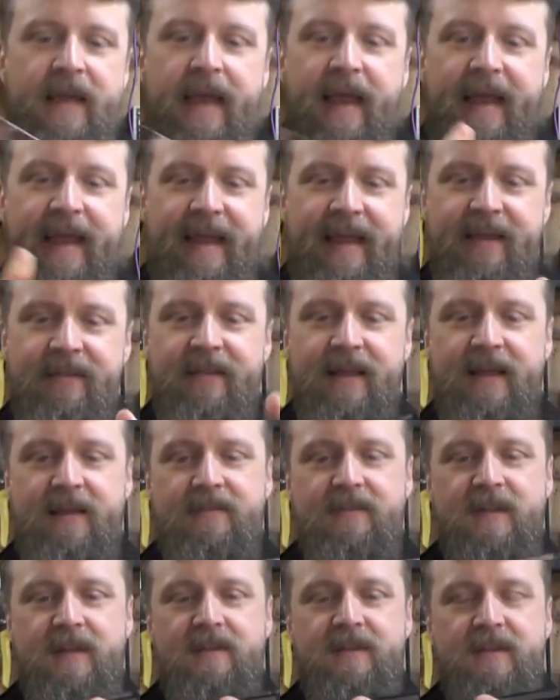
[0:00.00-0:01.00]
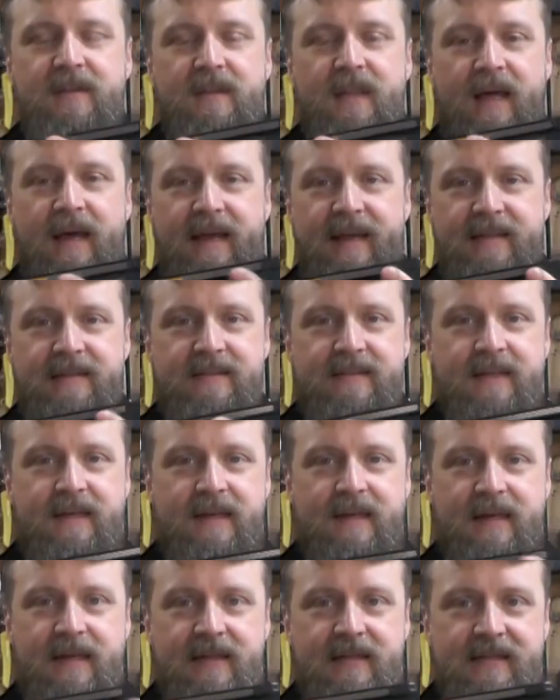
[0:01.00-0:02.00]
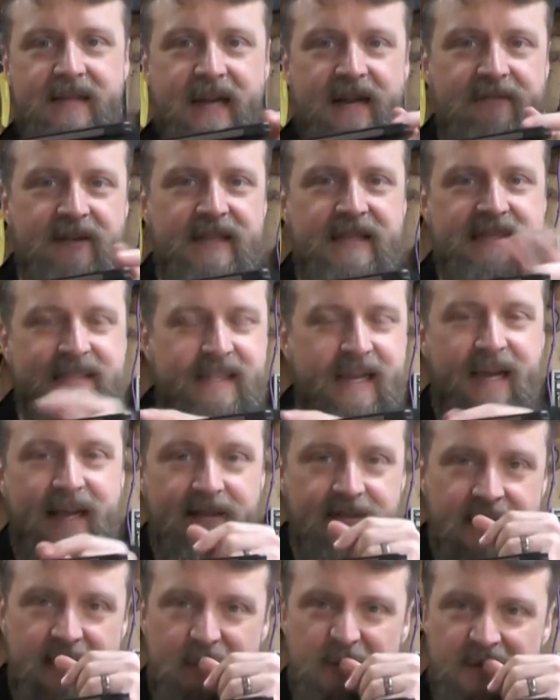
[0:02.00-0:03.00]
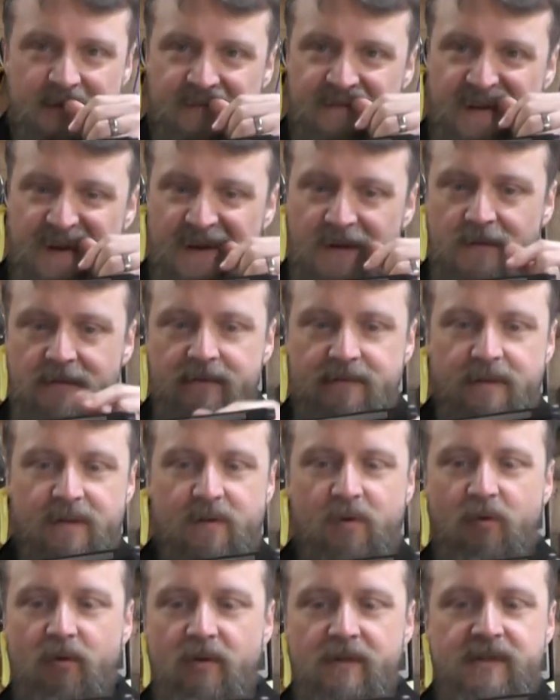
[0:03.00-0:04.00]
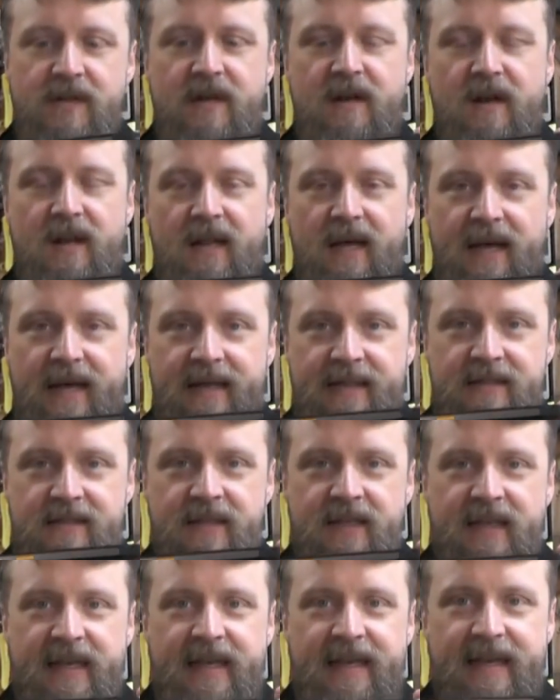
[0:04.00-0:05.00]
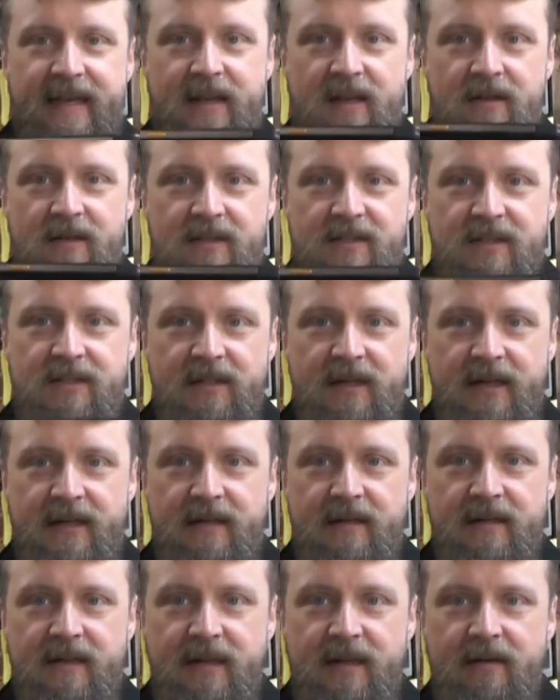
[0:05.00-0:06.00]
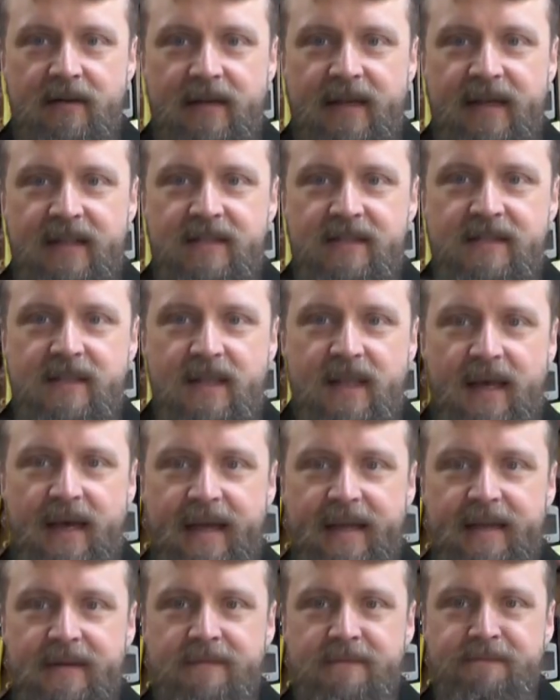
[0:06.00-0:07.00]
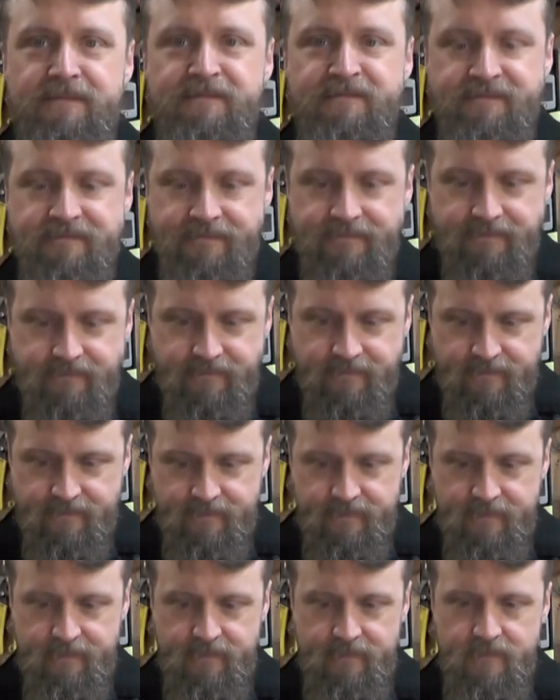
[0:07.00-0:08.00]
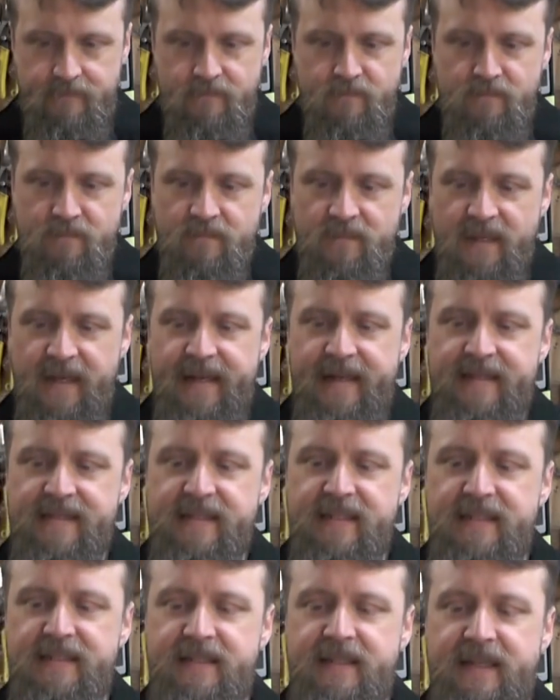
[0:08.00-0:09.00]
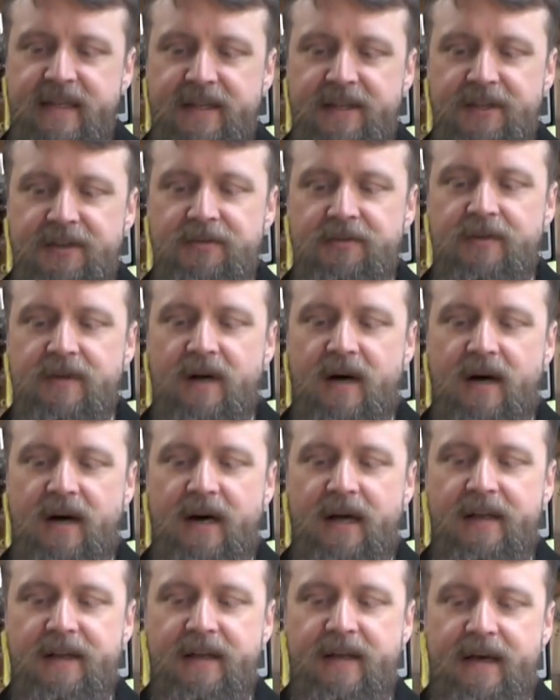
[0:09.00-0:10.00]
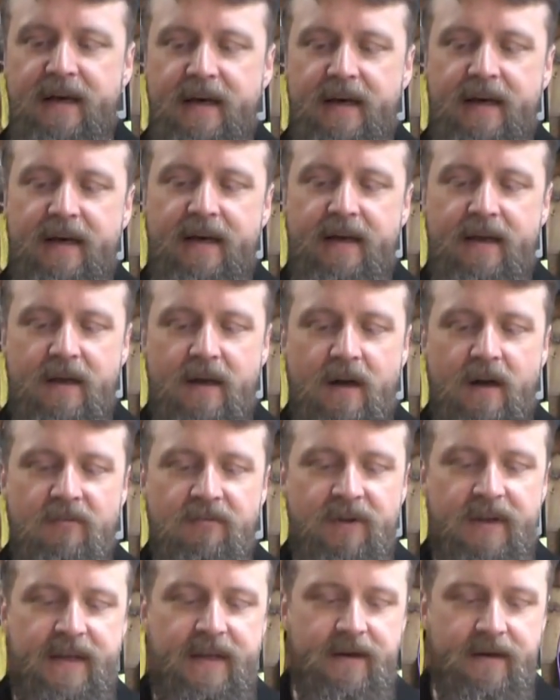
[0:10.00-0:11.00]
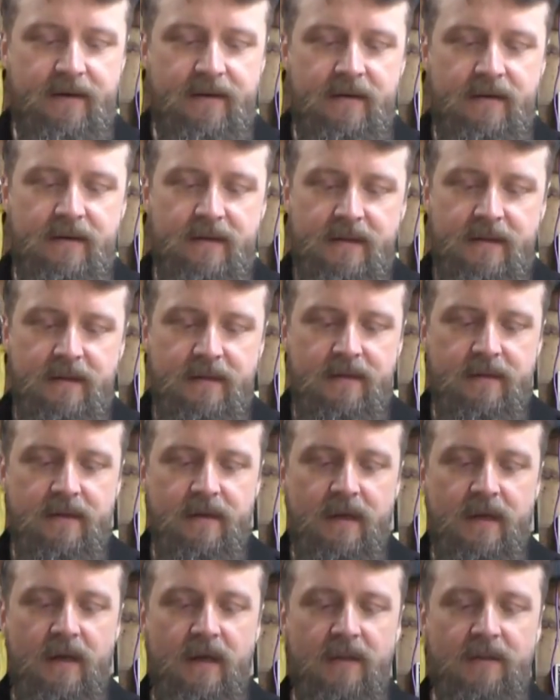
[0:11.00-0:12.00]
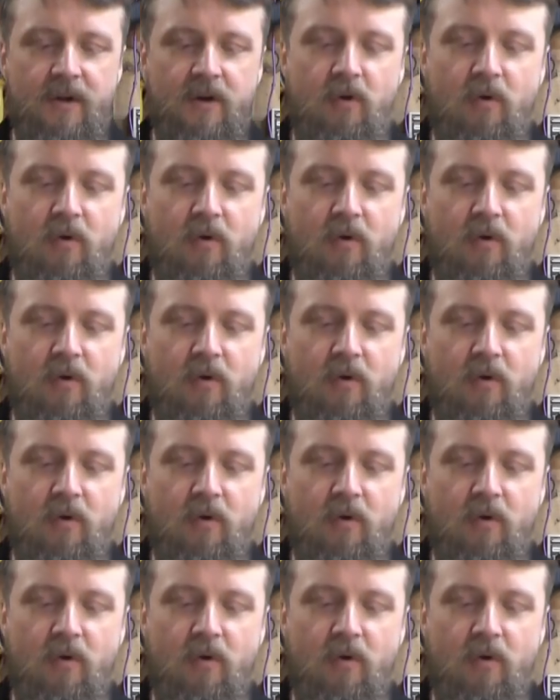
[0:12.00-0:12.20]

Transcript: And the lines is kind of a design theme of the phone, the horizontal lines. It looks good, you know, it catches the light. And it's continued on over here on the